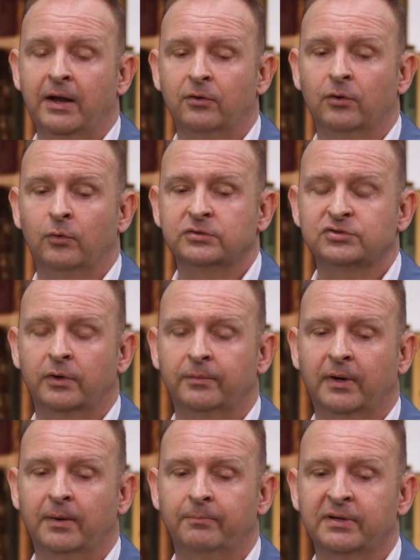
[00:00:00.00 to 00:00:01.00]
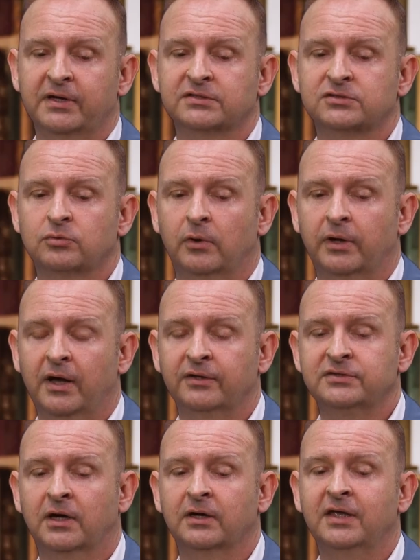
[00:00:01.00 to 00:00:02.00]
don't know which one my biggest one.
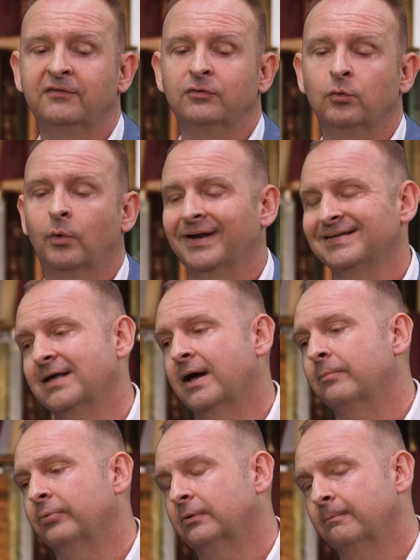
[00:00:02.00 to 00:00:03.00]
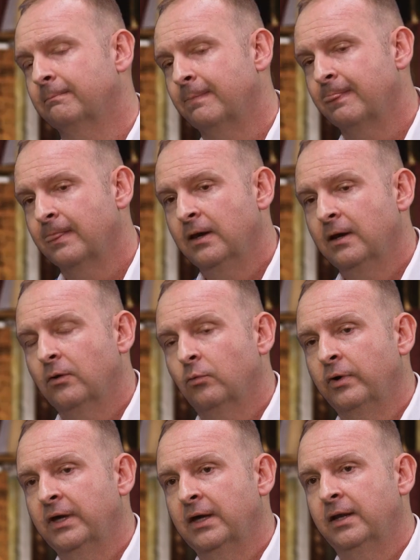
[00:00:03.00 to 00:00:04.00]
I'll give you one example.
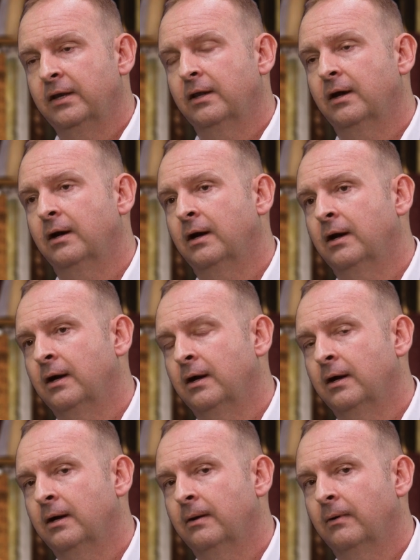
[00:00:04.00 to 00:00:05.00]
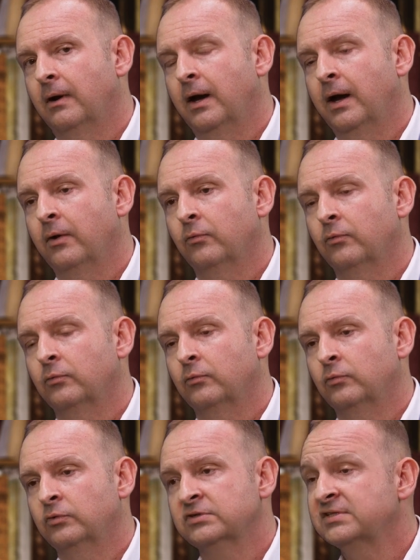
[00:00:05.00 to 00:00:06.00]
When I
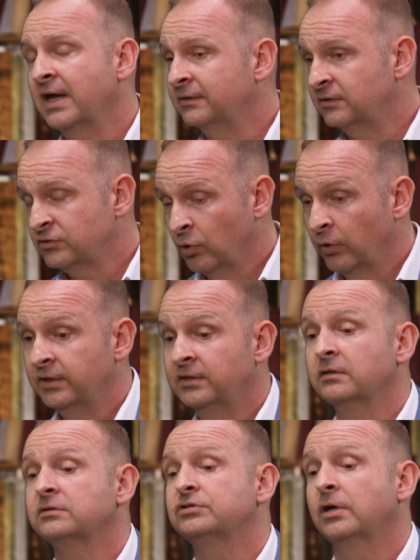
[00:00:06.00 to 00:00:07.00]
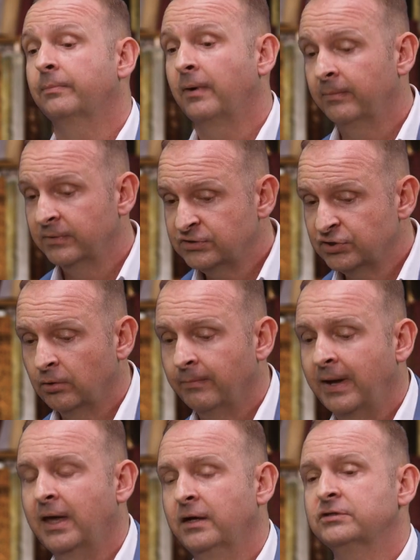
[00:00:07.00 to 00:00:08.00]
was at the Toyota dealership, I'm the general
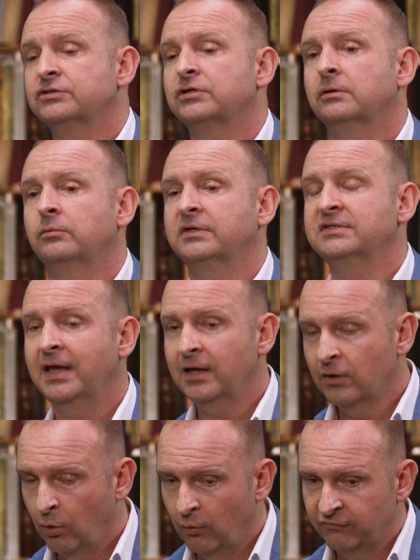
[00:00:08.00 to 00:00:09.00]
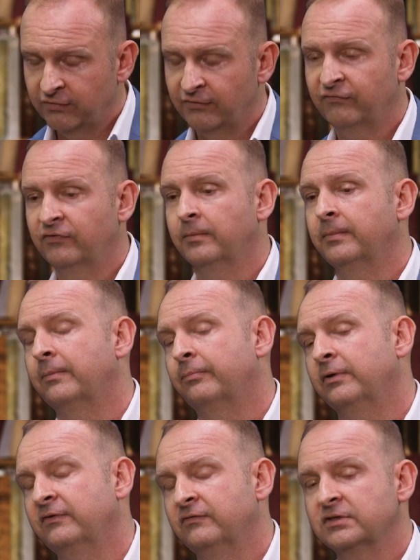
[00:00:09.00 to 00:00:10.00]
manager. We take over from a
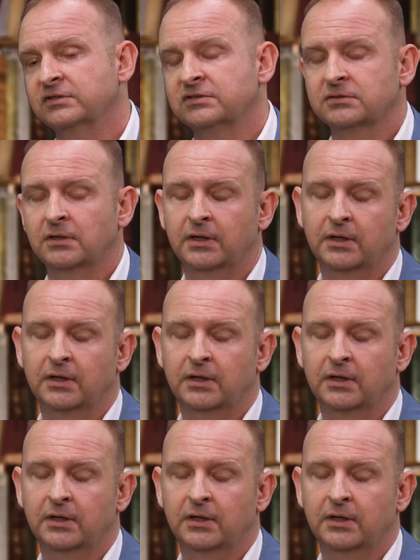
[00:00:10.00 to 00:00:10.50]
previous